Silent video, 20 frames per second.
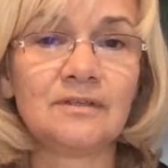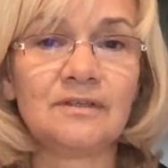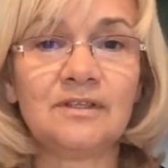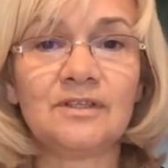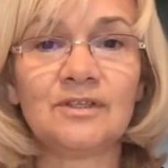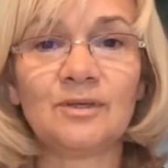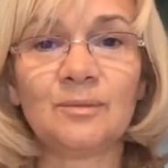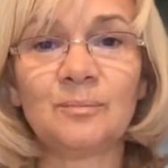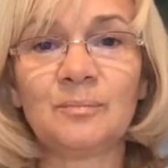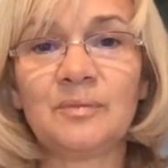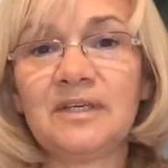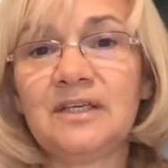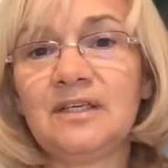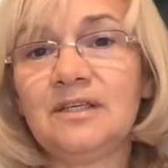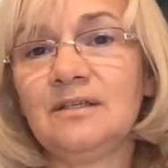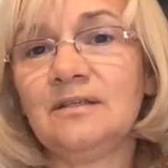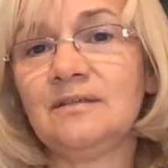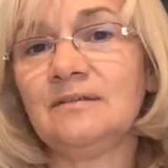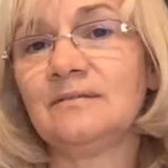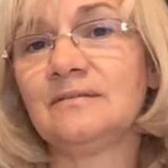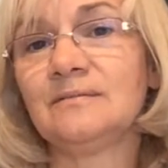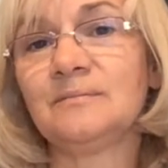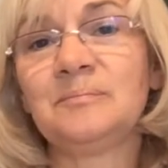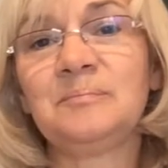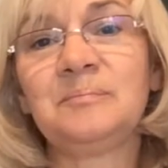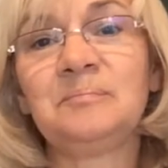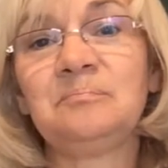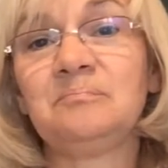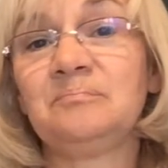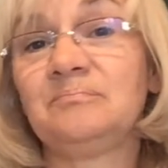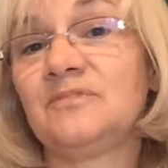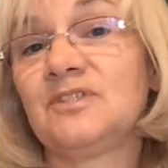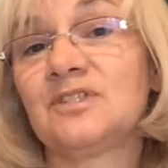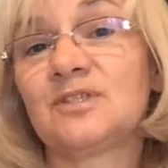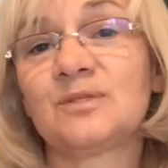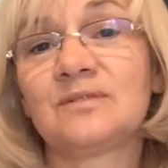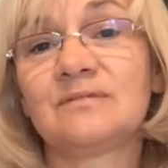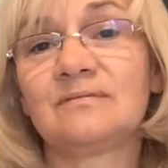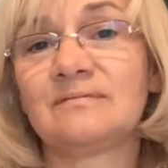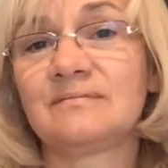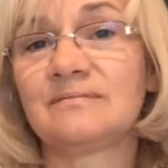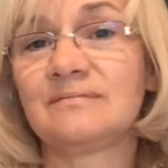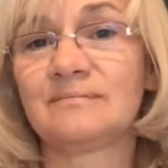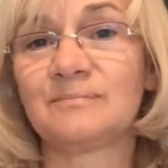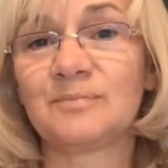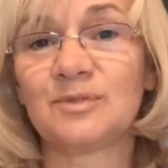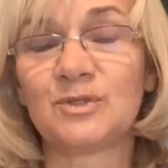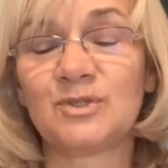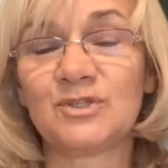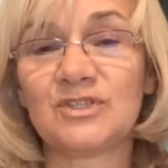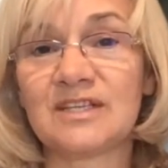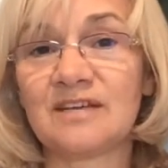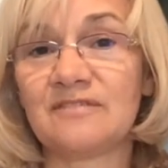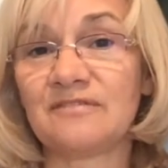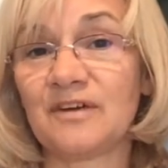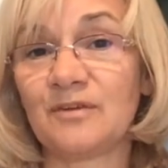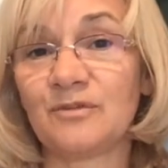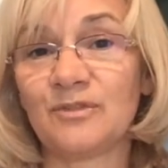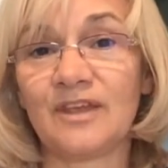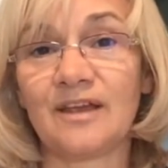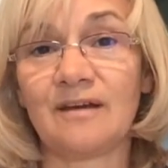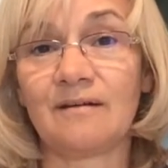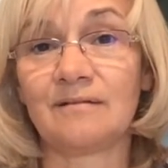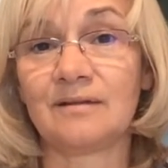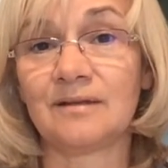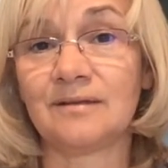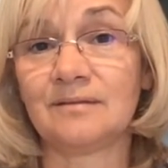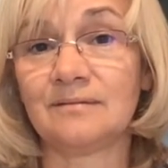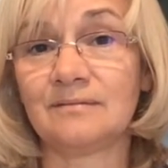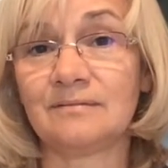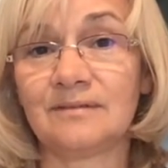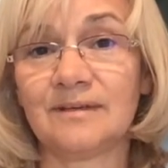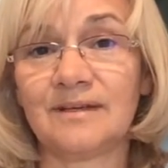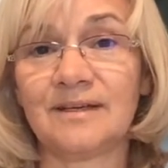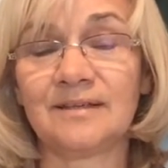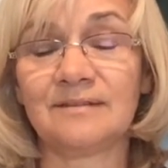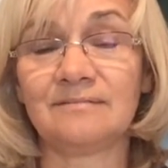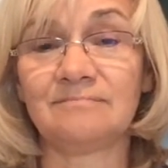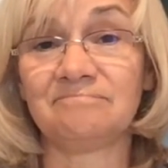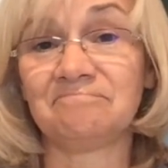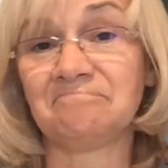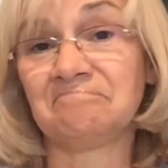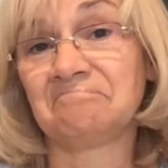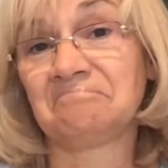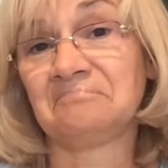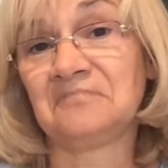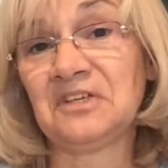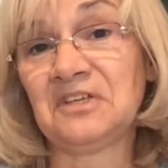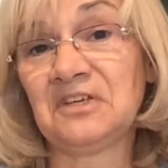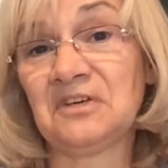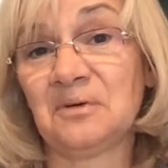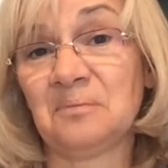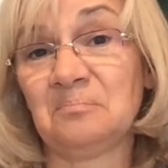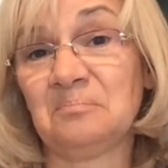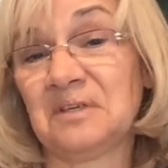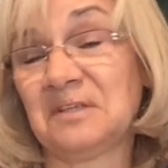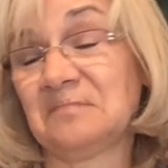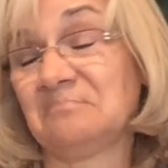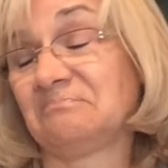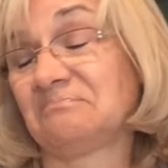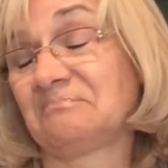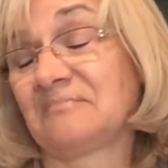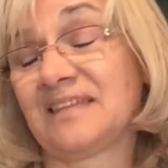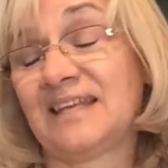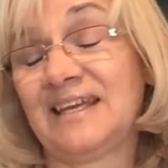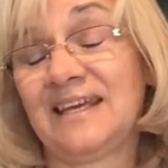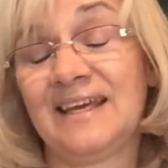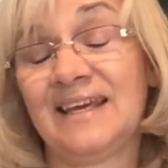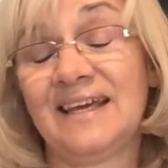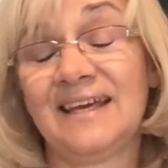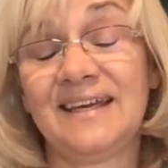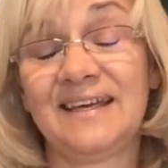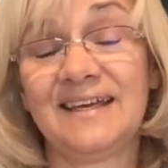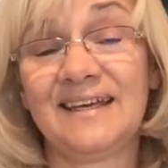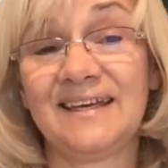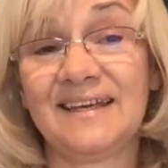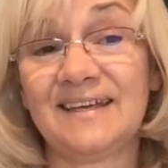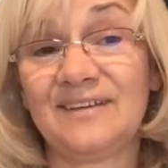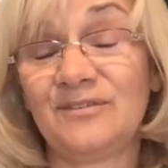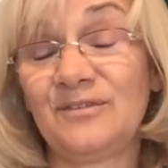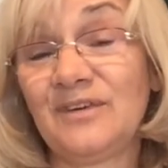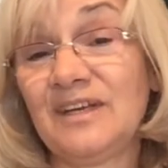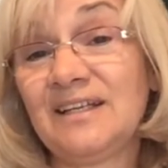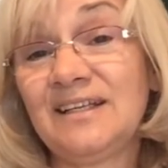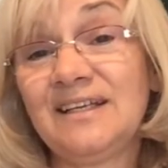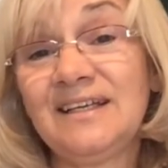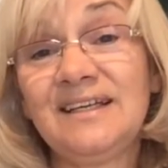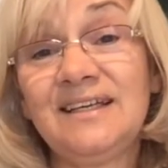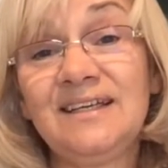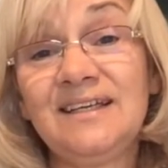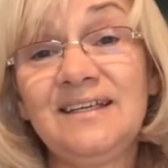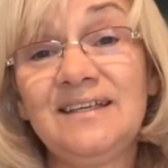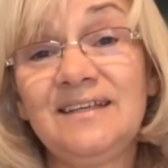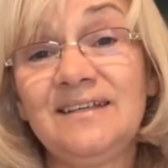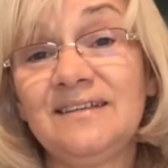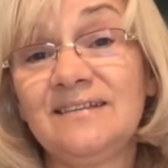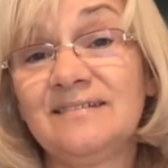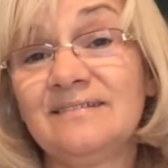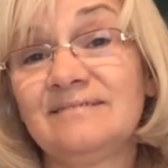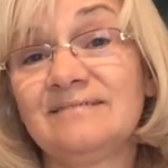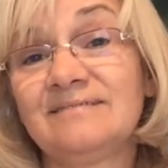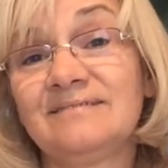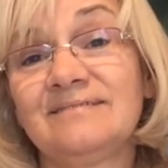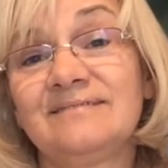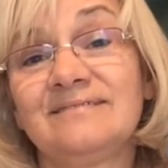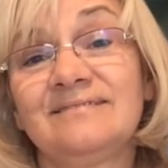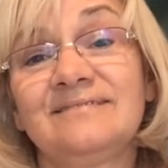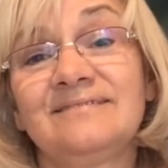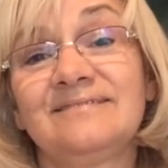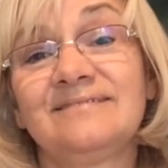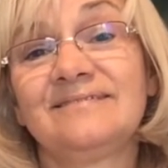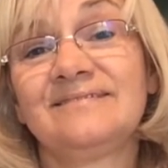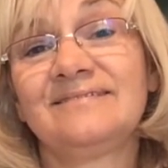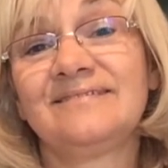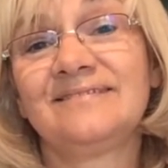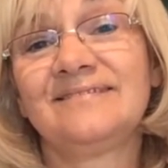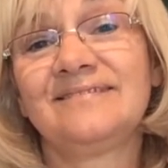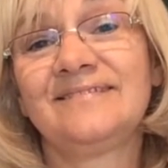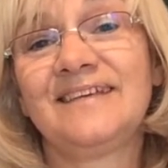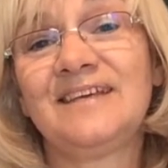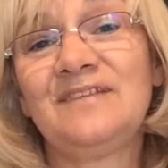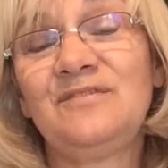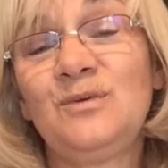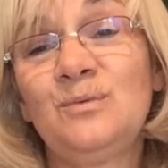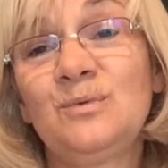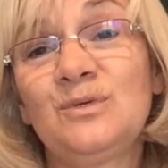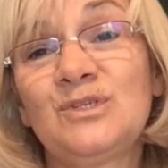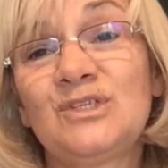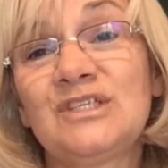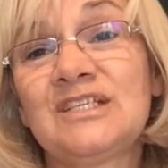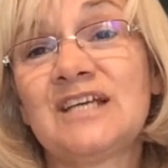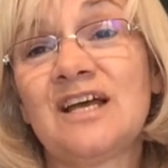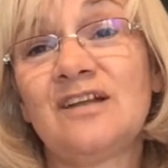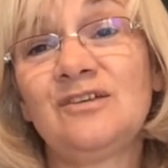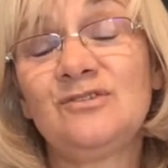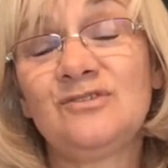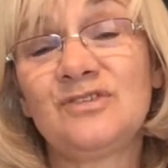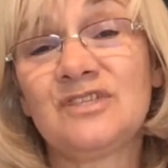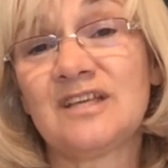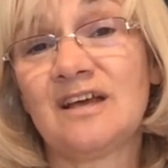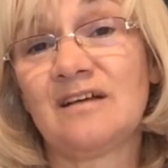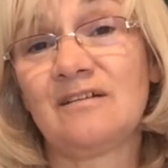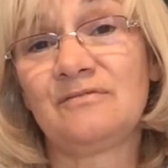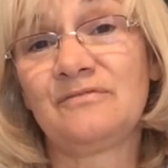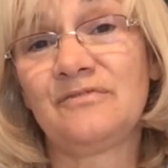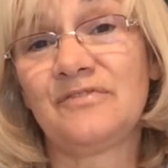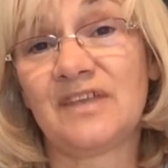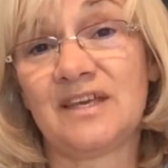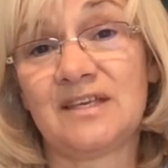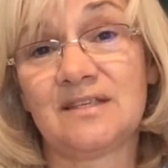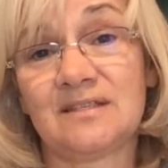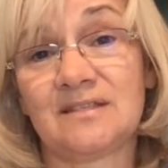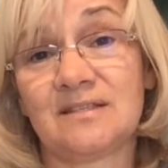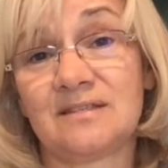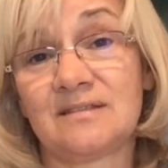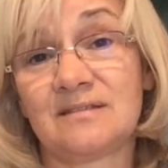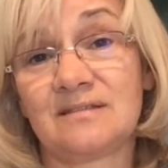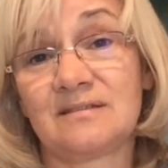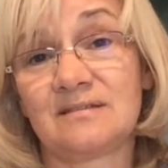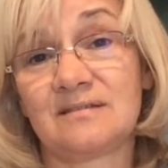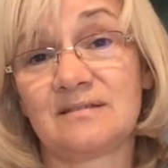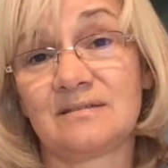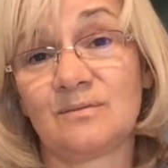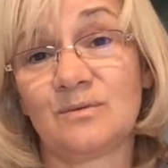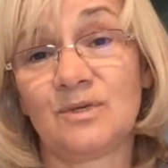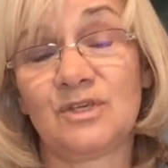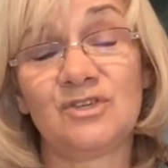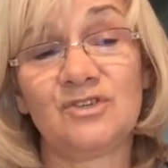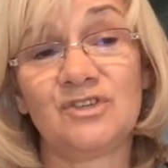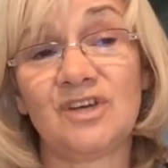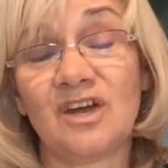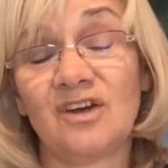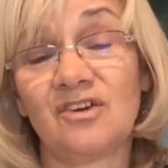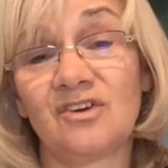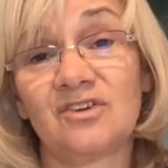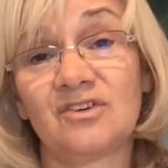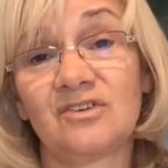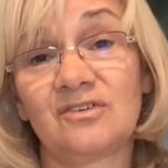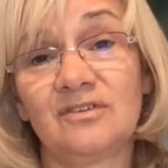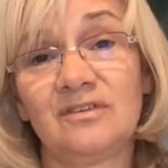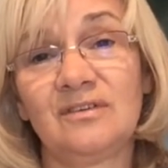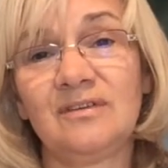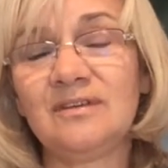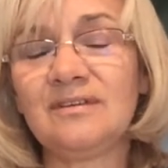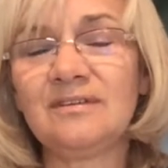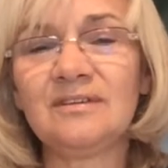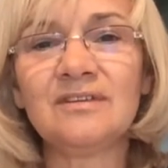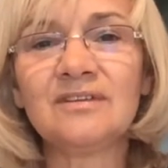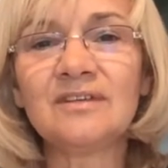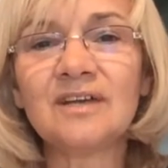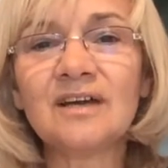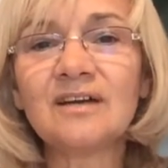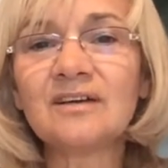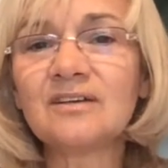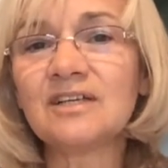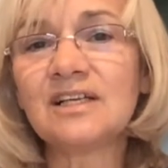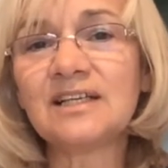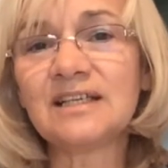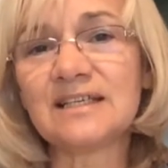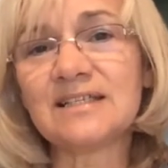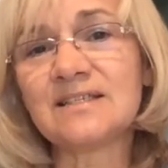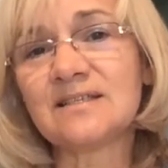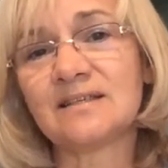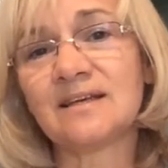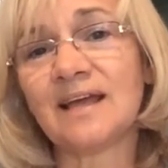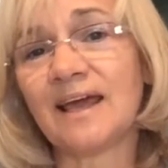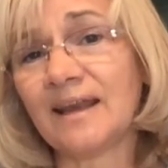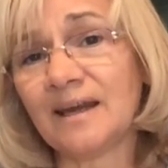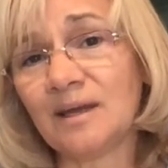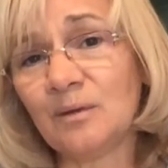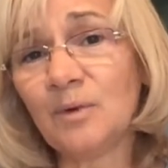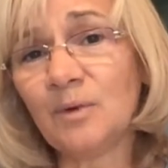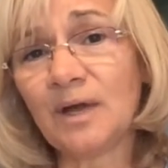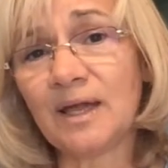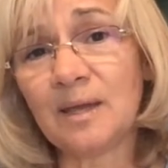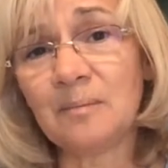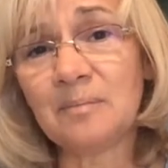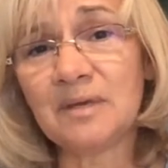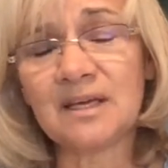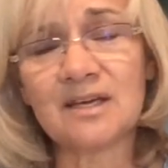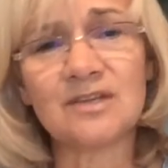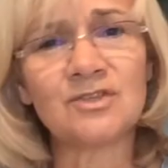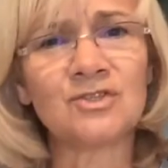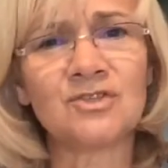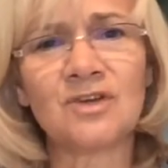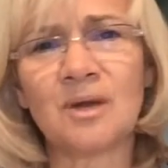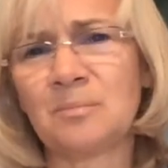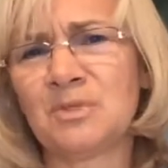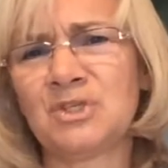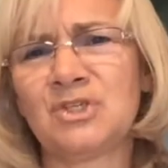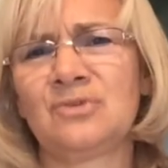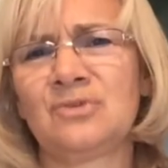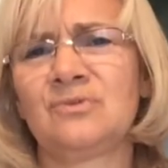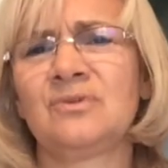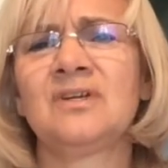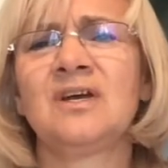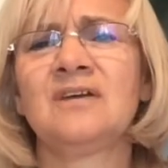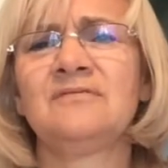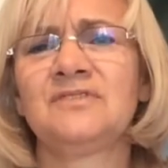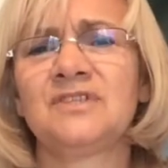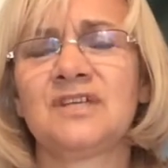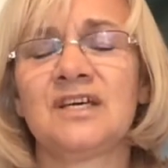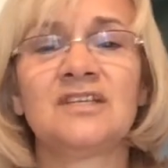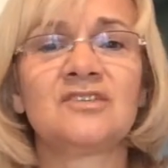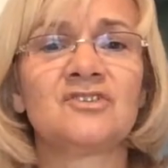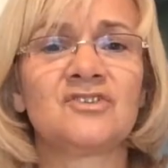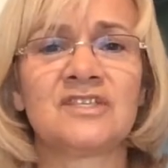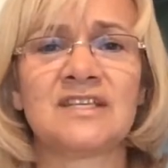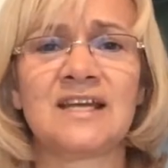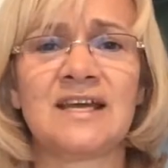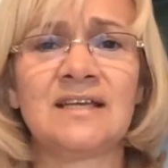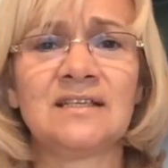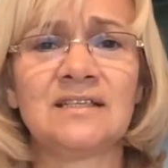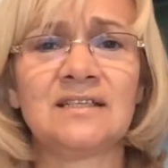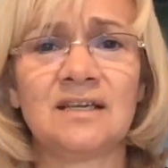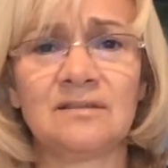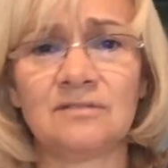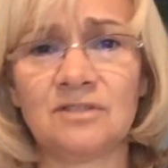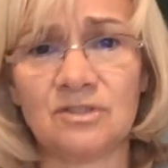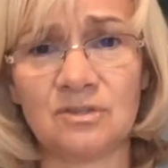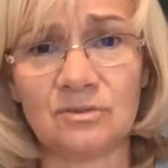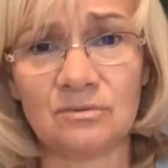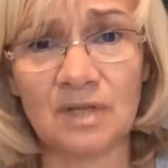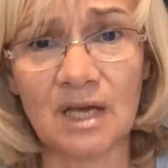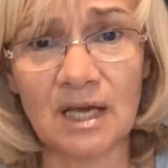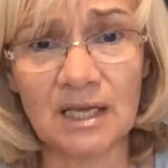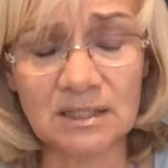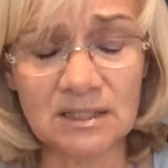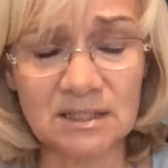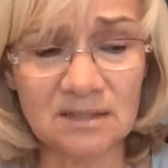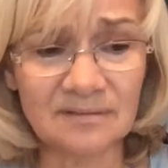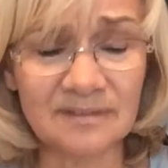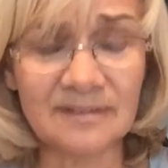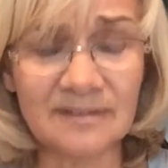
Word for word: you know, be, just put yourself out there and, and, you know, but really, if you were to tell yourself this when you're younger, you're not going to listen anyway because you're not mature enough to understand how to do that.